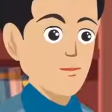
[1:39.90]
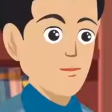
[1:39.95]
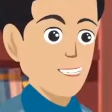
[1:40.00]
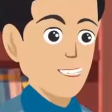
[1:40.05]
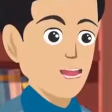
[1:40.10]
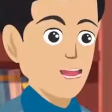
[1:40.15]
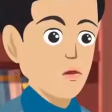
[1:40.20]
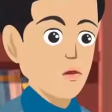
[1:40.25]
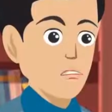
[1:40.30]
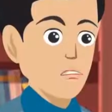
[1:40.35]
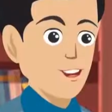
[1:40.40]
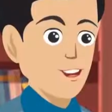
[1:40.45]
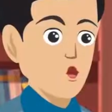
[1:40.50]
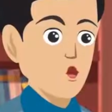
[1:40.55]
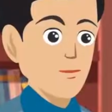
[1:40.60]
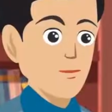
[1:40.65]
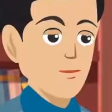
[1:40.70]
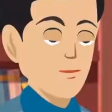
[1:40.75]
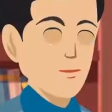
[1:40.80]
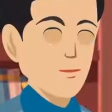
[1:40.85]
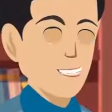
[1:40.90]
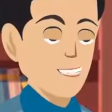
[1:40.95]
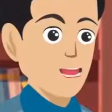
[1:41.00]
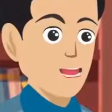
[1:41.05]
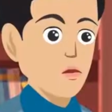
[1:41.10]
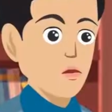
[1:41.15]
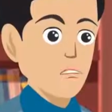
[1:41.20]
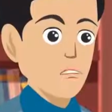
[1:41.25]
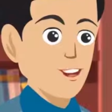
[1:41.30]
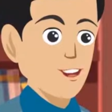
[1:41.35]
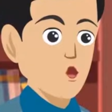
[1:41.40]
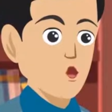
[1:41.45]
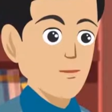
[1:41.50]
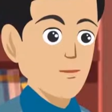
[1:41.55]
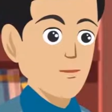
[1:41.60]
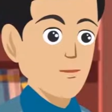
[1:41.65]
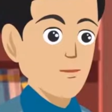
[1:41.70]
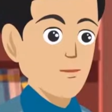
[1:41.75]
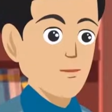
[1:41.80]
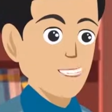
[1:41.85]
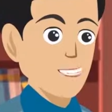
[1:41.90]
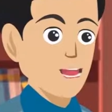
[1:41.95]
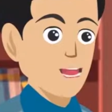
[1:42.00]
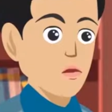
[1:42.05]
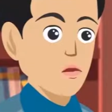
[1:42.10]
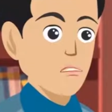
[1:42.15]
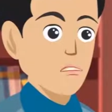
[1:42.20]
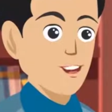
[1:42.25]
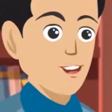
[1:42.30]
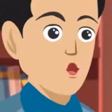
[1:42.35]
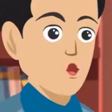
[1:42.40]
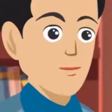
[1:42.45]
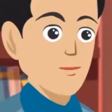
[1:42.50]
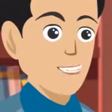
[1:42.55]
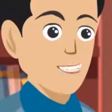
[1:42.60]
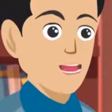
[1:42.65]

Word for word: Grandpa, we are just small kids.